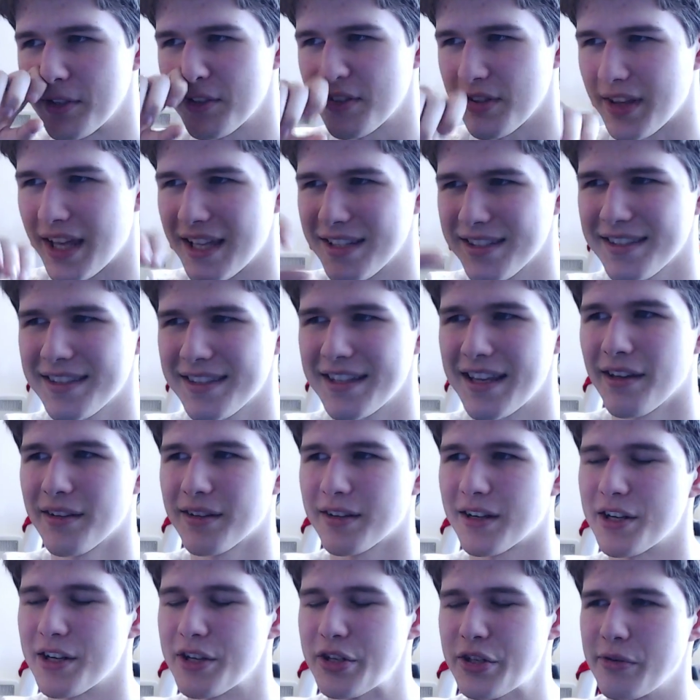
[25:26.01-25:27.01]
So that's the
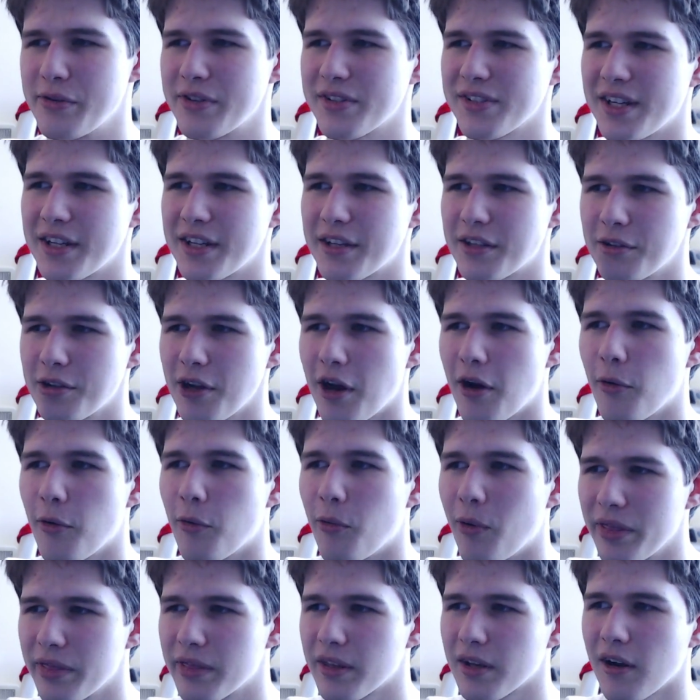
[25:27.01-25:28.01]
other issue, is like you don't
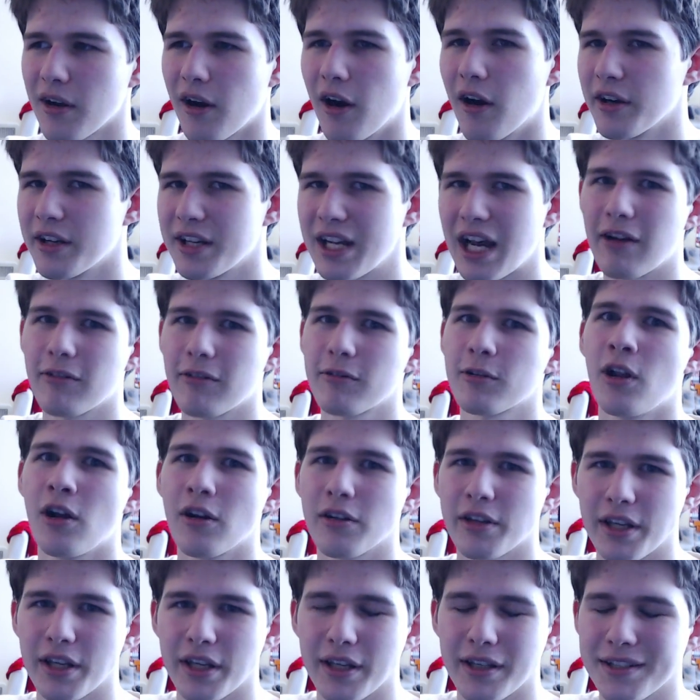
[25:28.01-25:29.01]
want the card
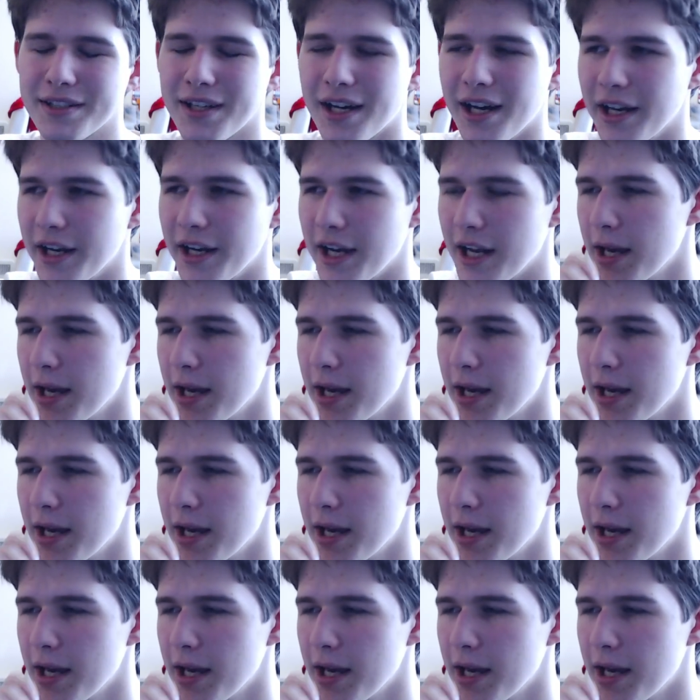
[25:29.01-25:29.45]
downclocking a ton.